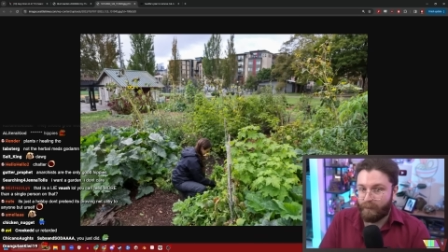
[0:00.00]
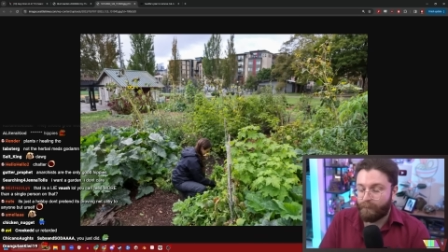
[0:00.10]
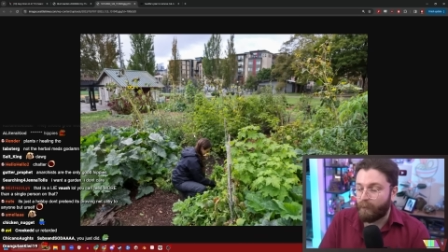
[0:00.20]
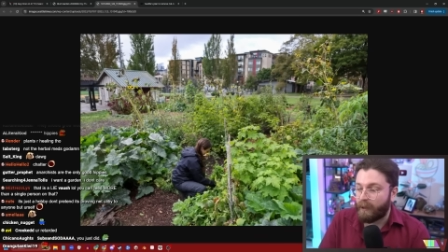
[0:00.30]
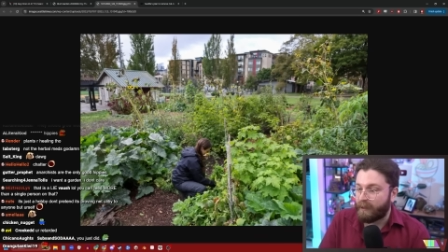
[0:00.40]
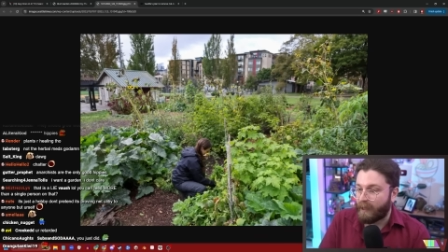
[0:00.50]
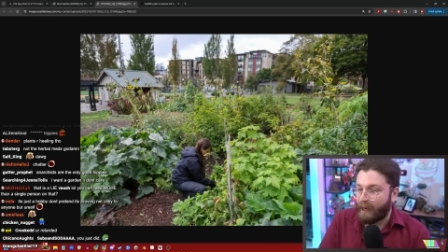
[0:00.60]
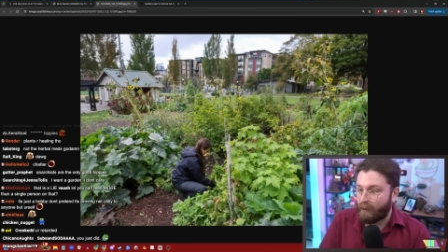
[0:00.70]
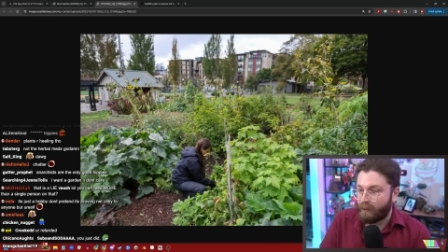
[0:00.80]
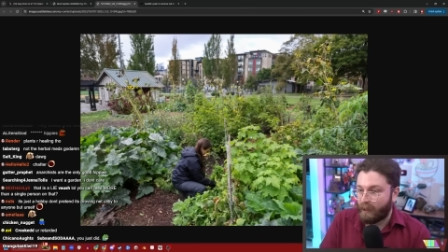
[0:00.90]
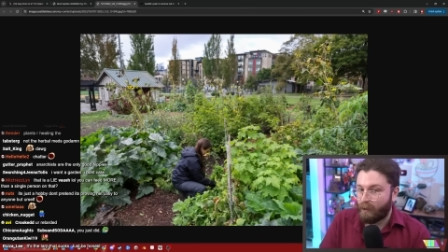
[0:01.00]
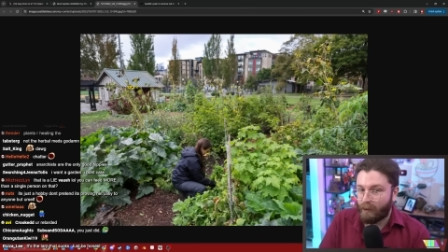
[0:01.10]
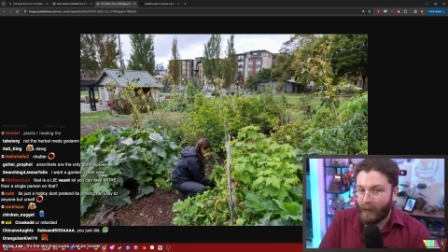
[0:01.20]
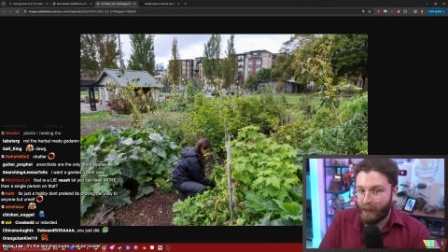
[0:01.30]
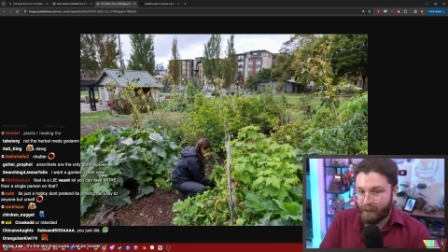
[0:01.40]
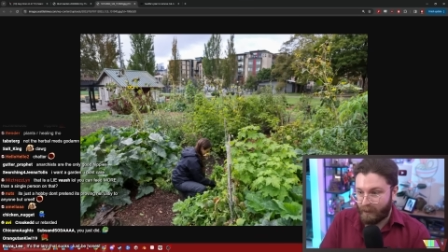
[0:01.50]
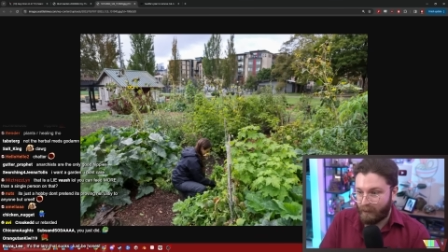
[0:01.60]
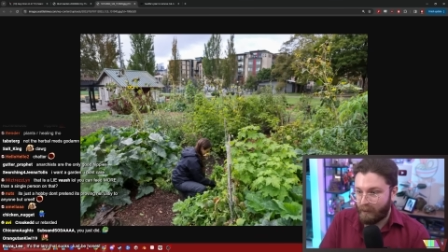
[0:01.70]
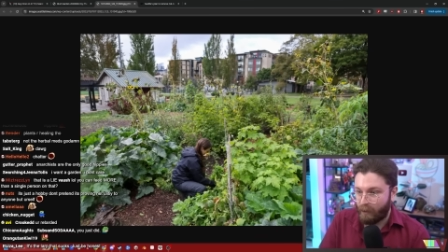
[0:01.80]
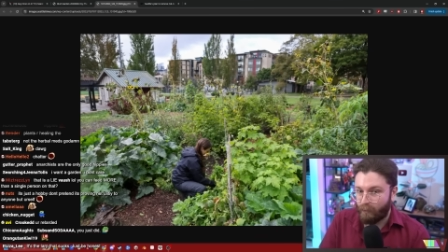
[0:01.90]
For an entire year,
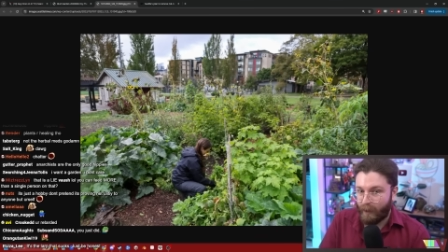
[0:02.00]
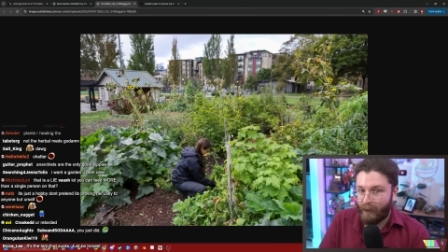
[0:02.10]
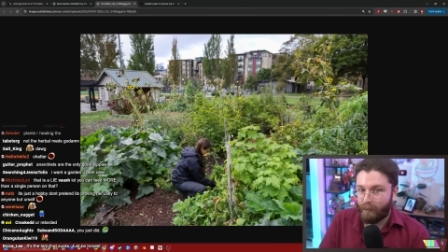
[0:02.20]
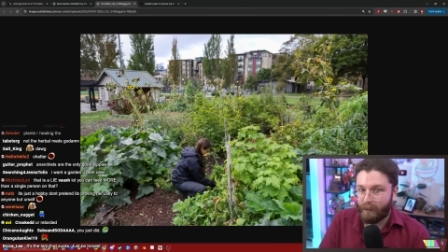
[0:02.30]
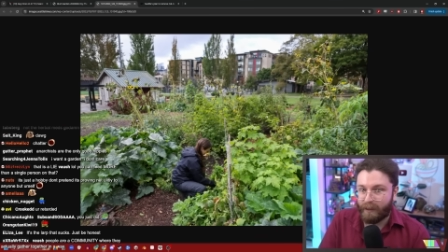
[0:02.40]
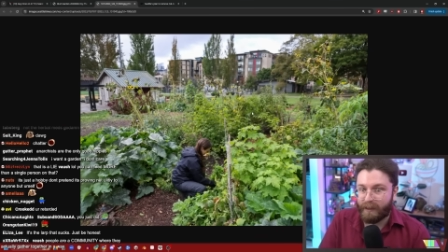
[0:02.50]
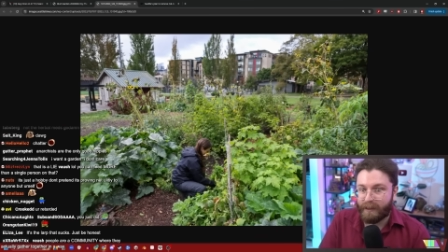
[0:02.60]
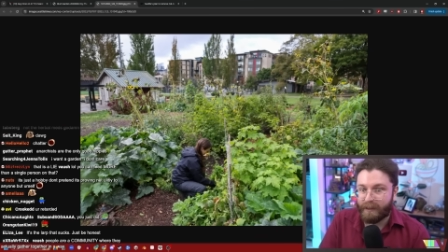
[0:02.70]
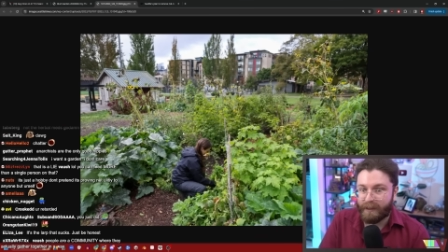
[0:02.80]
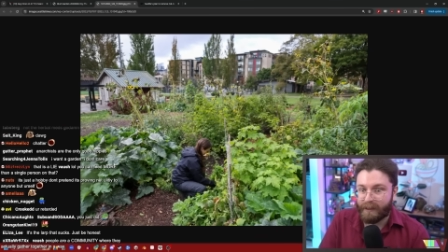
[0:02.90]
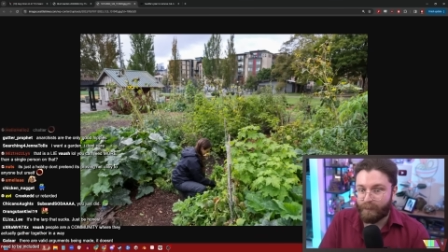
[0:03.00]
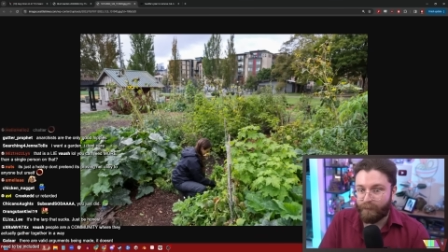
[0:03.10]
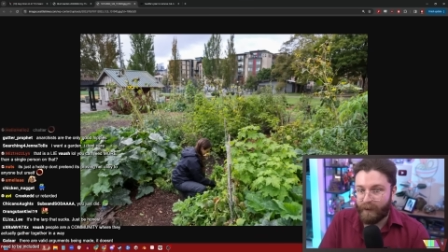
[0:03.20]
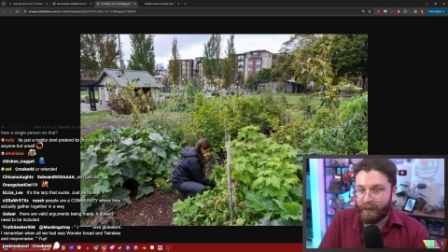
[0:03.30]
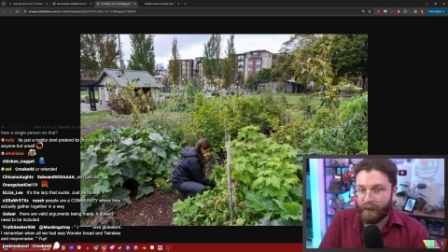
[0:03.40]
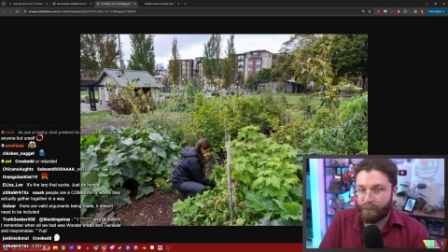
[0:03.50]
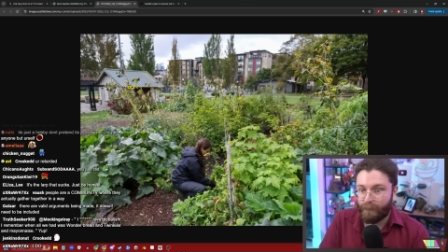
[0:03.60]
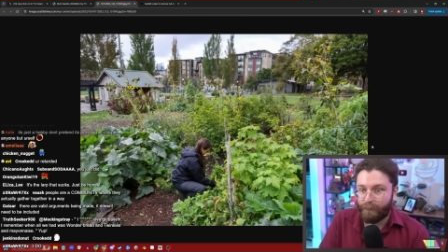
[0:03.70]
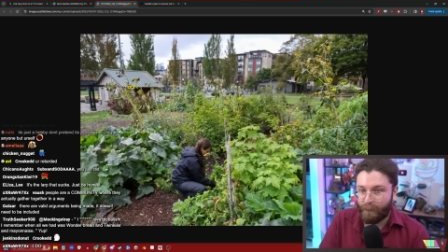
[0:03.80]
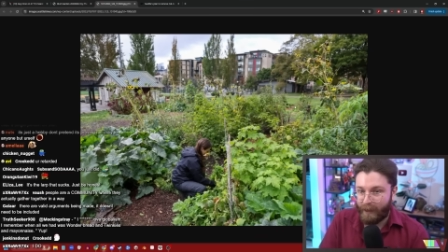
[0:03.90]
constantly, year-round? This doesn't provide enough
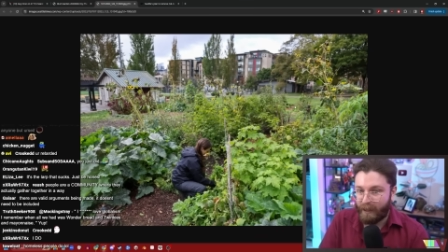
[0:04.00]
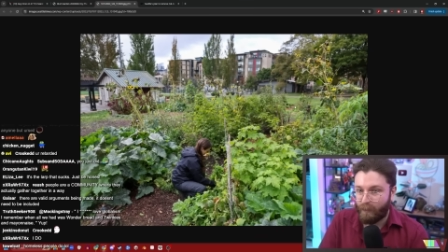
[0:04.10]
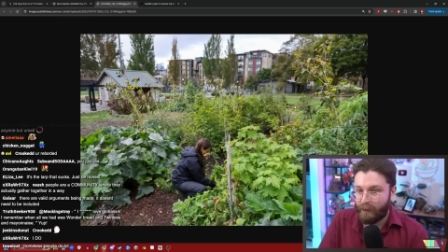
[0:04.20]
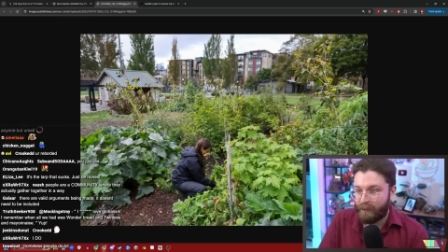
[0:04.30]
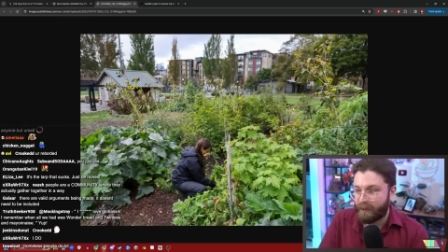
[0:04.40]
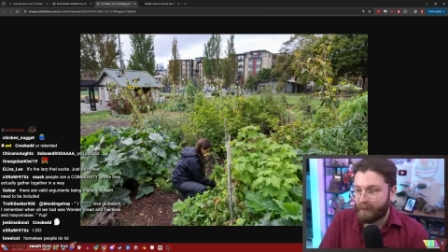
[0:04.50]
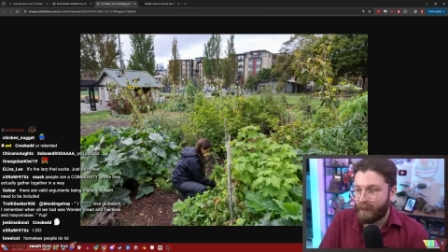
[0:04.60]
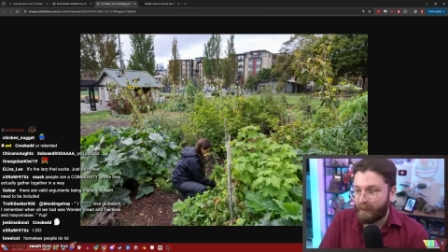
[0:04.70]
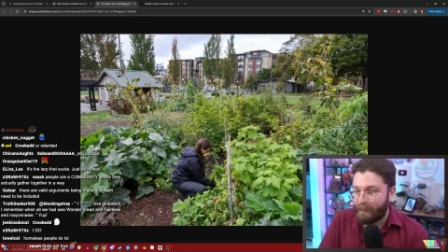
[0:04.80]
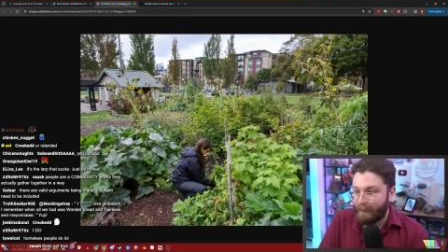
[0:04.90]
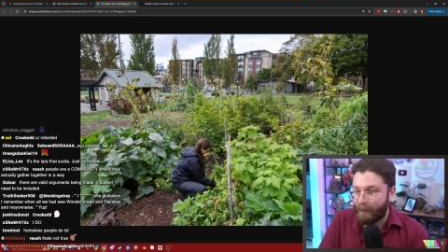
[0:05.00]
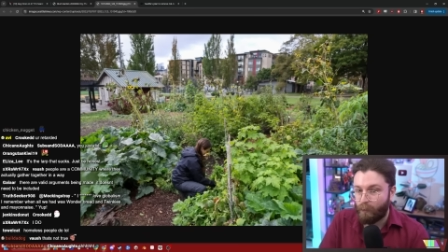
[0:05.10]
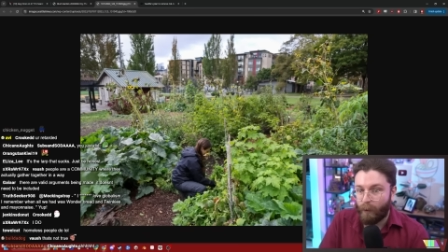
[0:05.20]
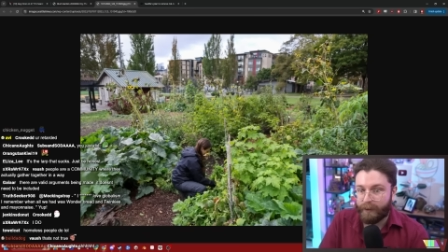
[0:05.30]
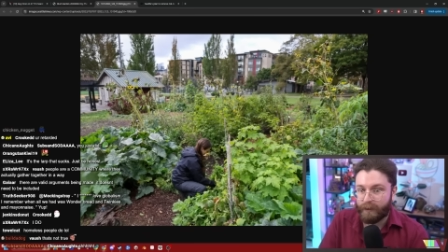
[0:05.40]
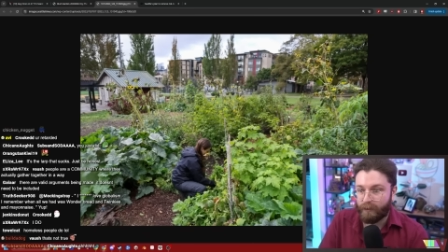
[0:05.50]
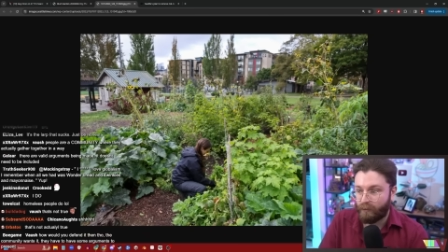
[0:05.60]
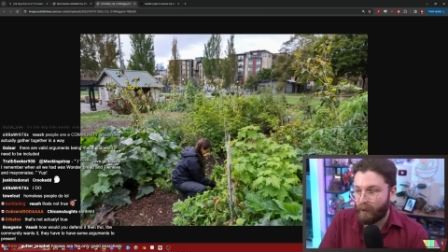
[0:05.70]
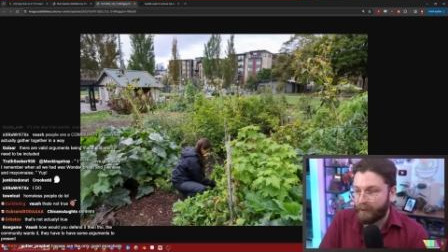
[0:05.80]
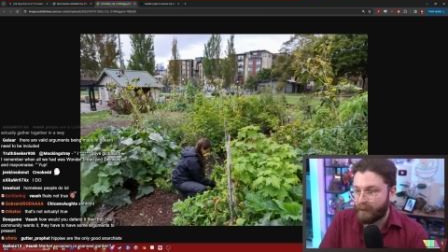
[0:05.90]
food for anyone. This is like maybe once or
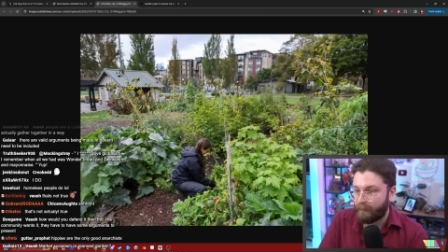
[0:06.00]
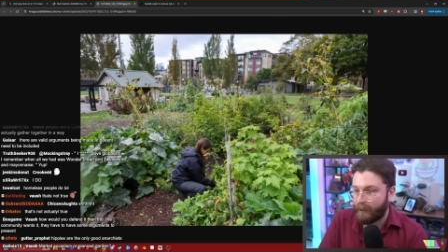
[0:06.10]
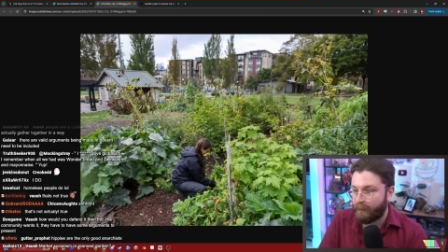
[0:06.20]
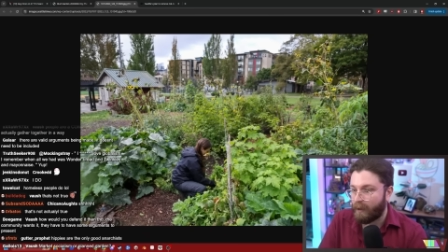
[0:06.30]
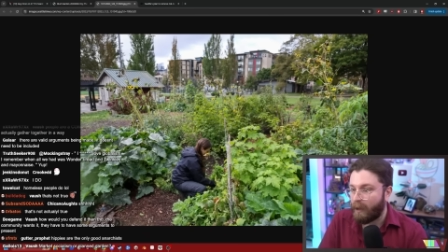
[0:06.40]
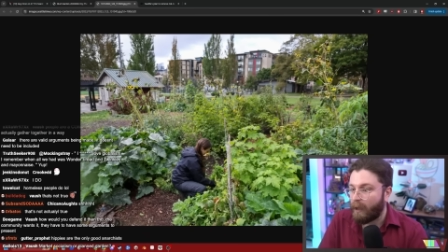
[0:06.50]
twice a month.